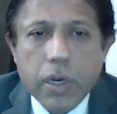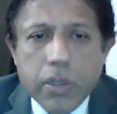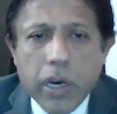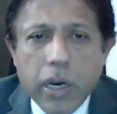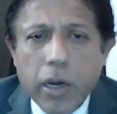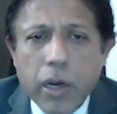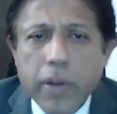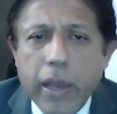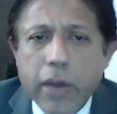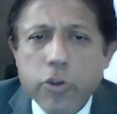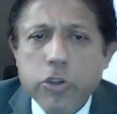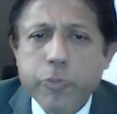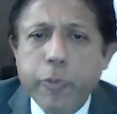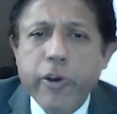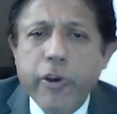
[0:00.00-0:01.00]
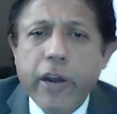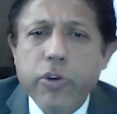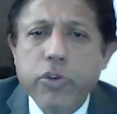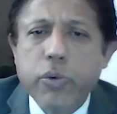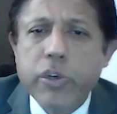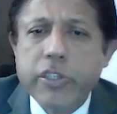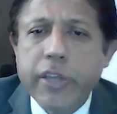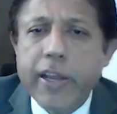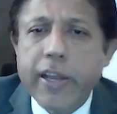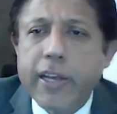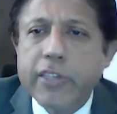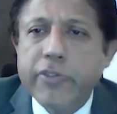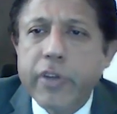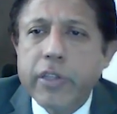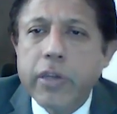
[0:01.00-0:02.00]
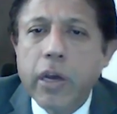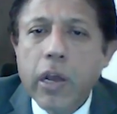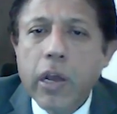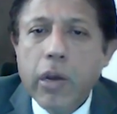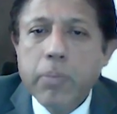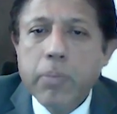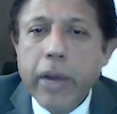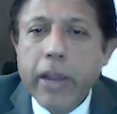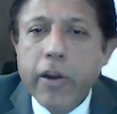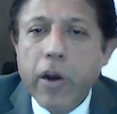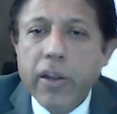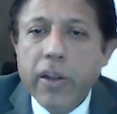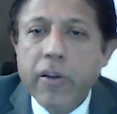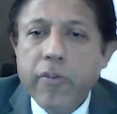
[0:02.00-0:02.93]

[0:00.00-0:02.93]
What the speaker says: The arrows point out towards areas with myocardial